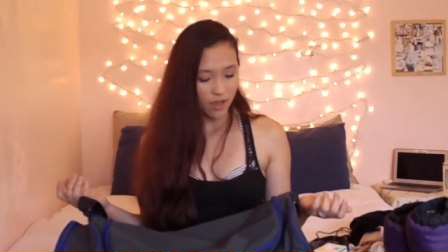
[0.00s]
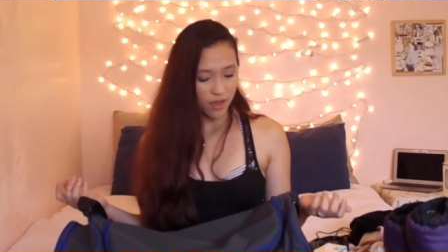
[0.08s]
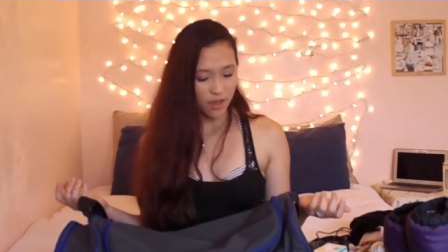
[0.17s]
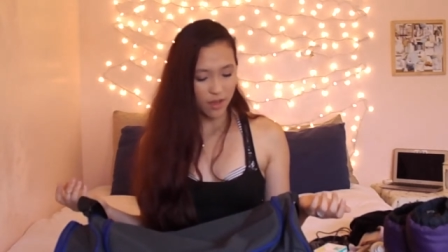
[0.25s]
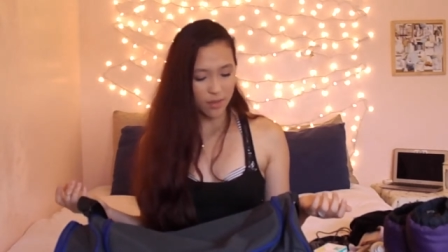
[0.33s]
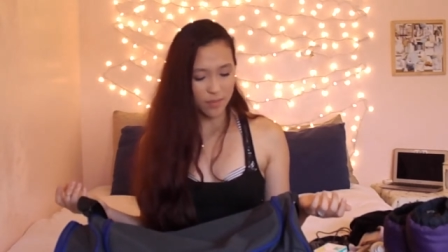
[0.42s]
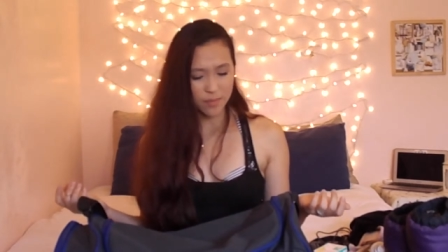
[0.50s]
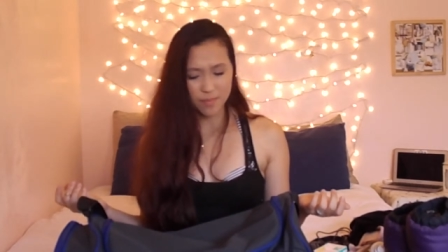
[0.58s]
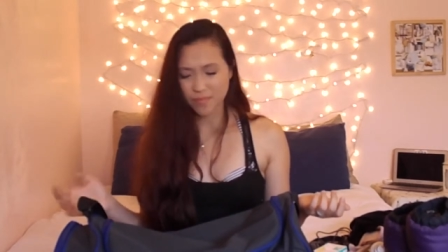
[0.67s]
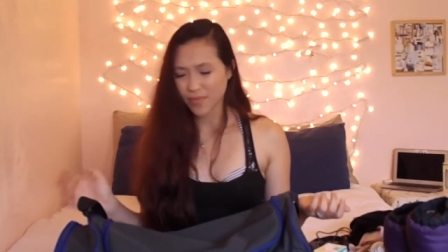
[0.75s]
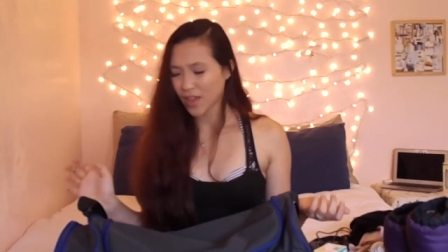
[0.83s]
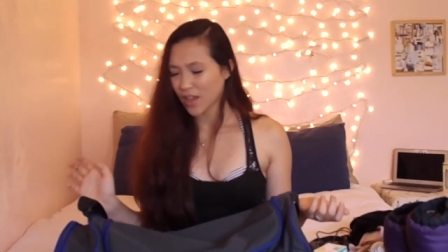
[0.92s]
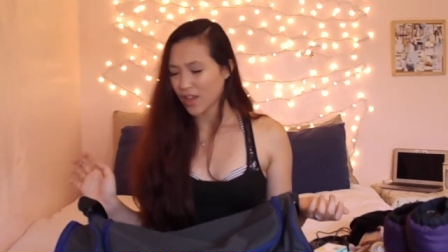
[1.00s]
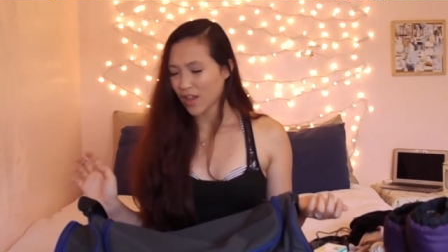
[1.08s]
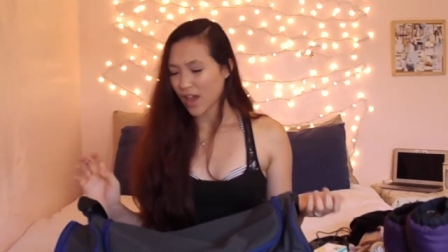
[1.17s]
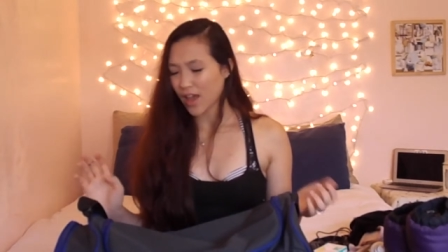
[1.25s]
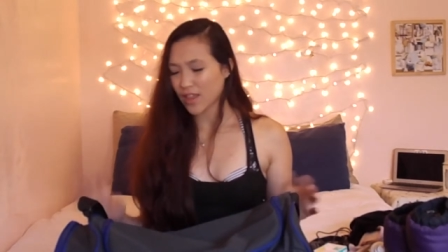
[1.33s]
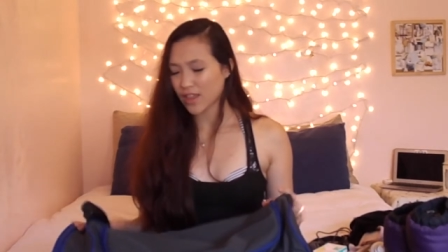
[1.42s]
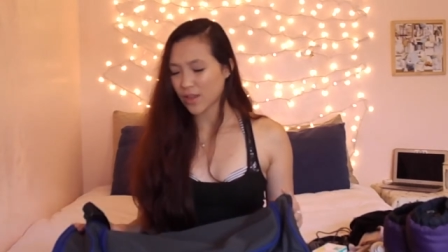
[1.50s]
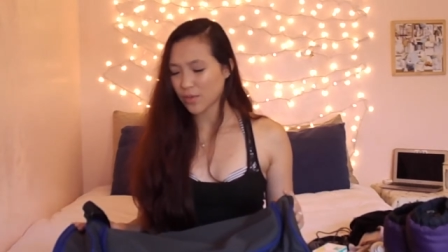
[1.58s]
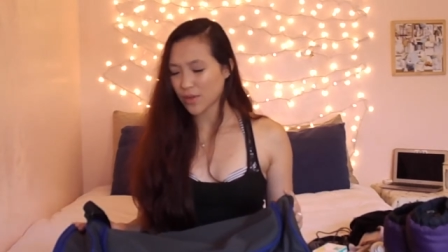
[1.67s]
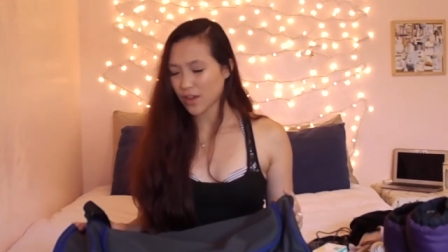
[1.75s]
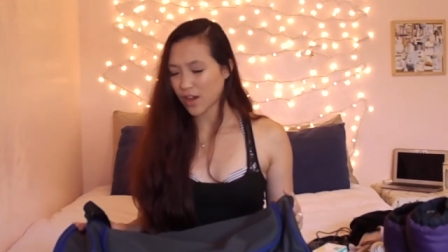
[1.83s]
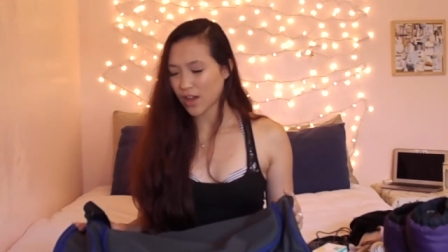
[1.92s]
Um, I think
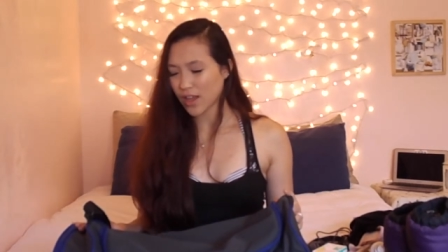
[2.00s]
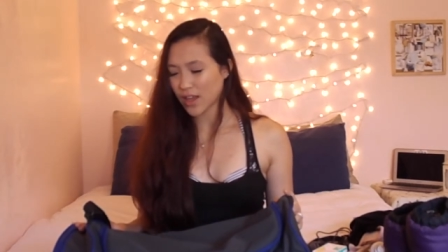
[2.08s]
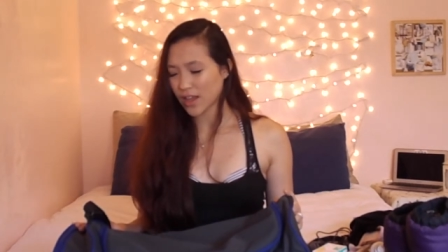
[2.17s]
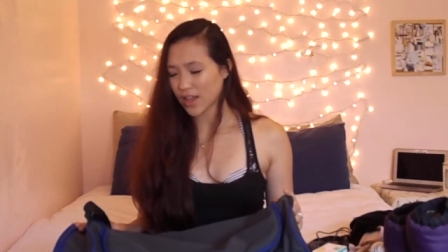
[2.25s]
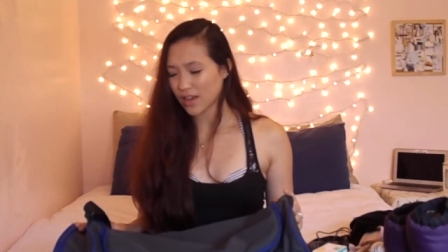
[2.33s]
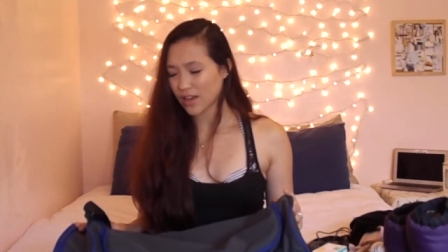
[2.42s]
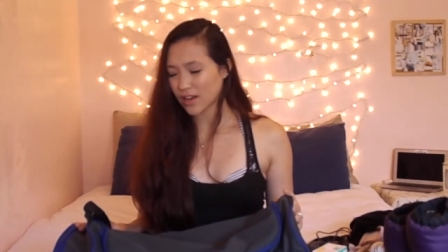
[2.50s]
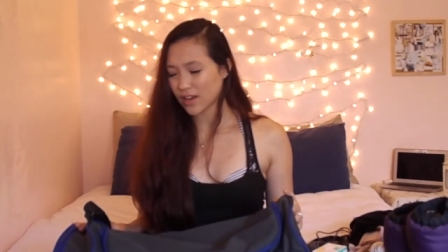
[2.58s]
we got it